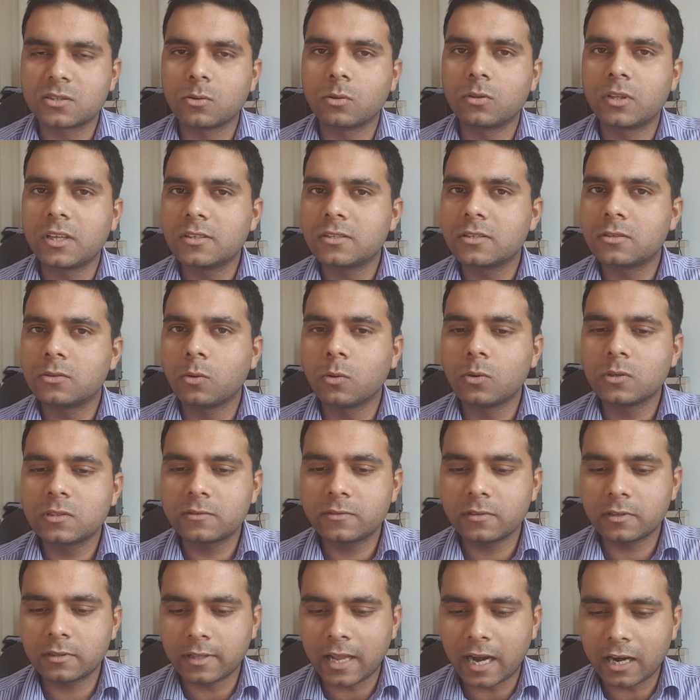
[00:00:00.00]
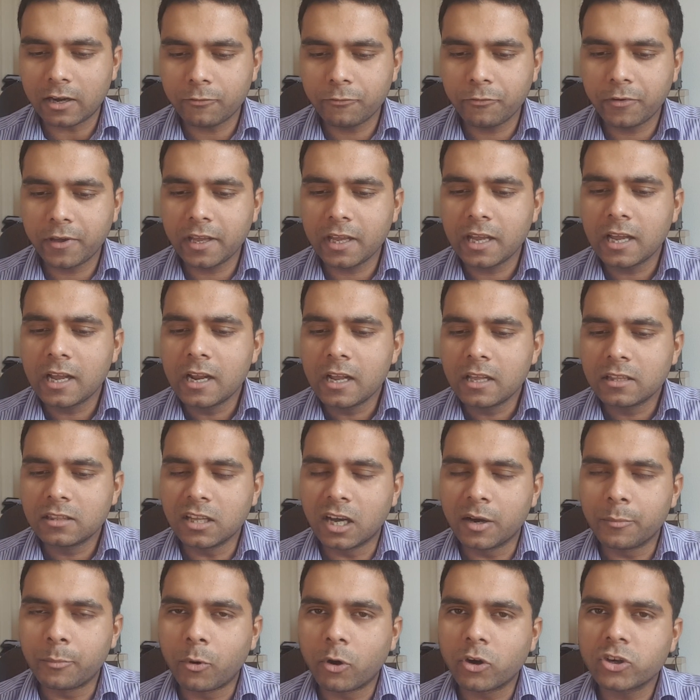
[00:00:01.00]
So that way,
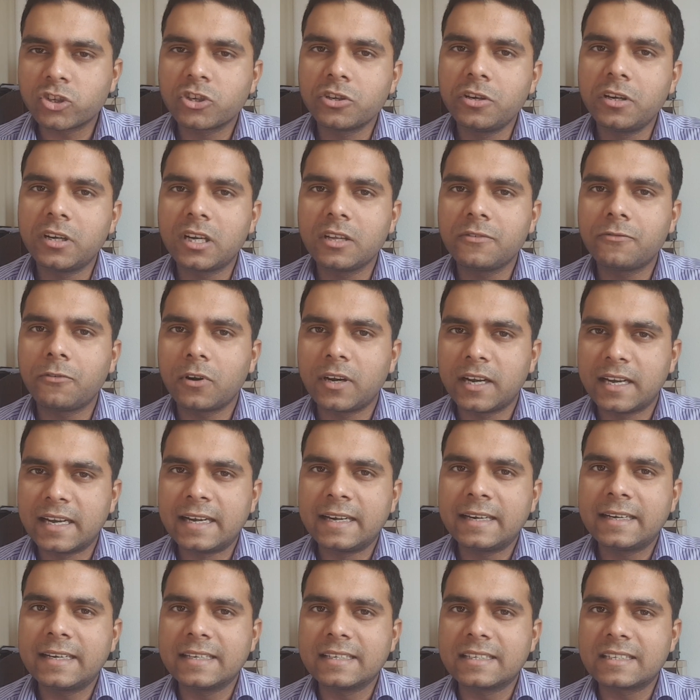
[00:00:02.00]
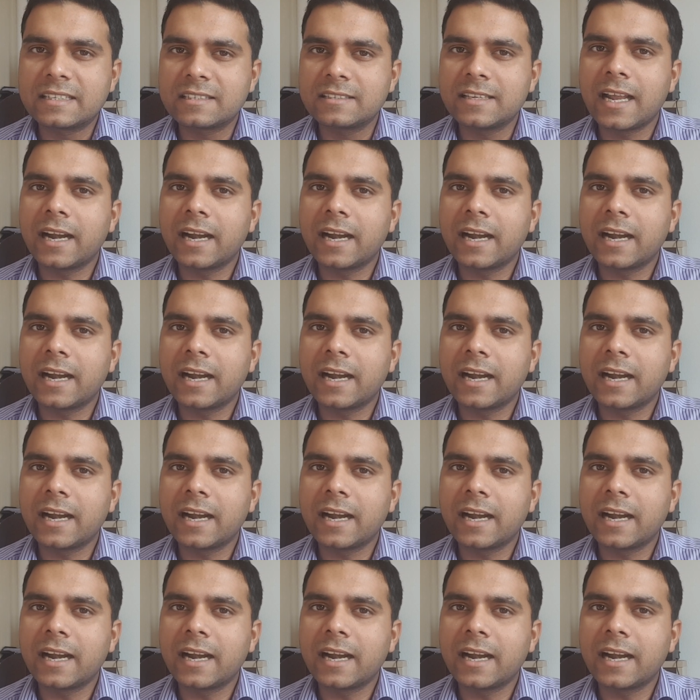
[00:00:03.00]
the opportunity for dentists,